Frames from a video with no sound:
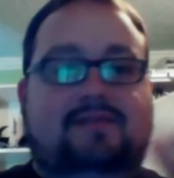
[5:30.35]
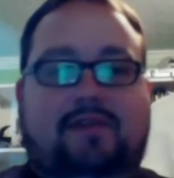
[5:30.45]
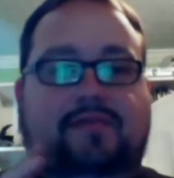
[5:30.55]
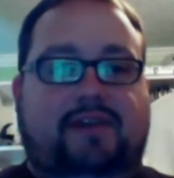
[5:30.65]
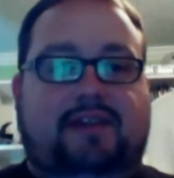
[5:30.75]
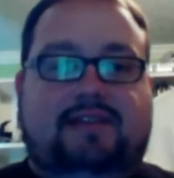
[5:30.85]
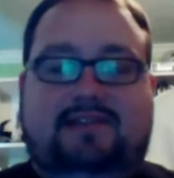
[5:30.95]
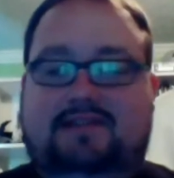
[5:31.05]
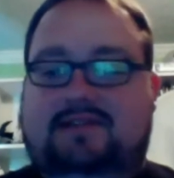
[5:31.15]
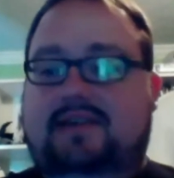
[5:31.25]
sort of think
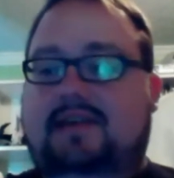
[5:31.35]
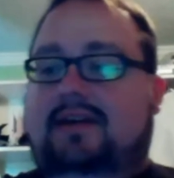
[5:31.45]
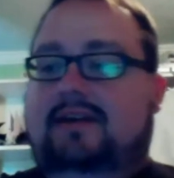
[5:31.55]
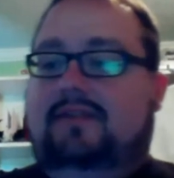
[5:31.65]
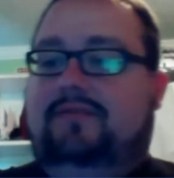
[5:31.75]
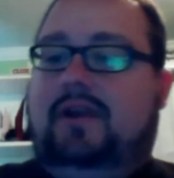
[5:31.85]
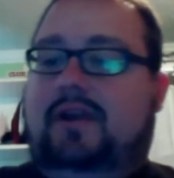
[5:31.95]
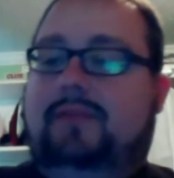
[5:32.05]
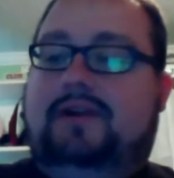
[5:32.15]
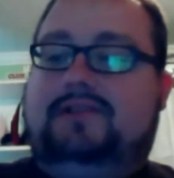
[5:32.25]
this is
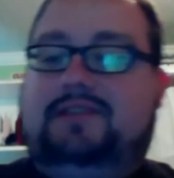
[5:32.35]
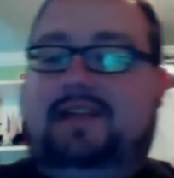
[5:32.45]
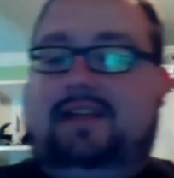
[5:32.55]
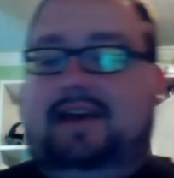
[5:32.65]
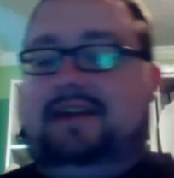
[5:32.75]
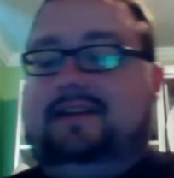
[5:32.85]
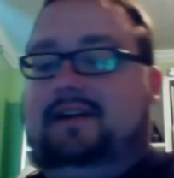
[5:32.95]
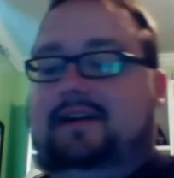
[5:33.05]
very much not like